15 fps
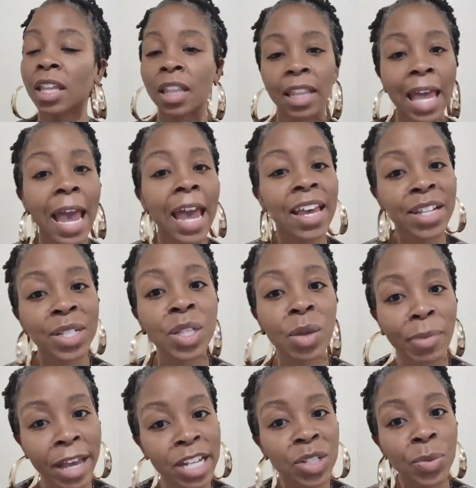That is the
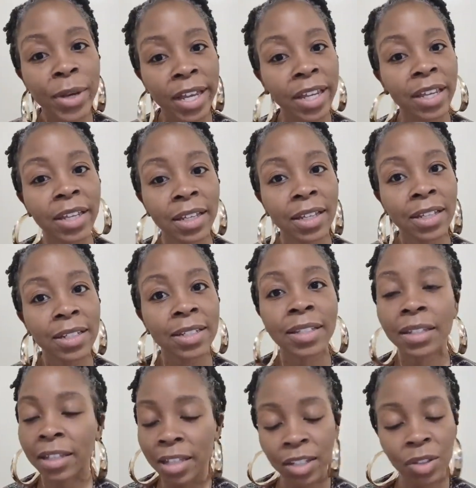best way
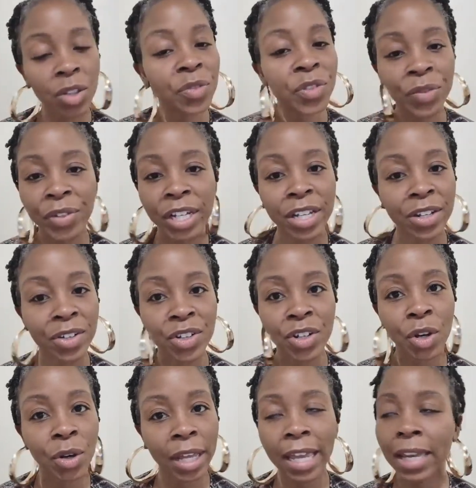to get the revenge,
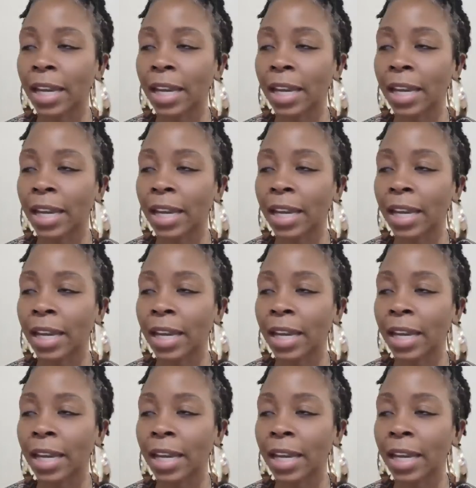okay?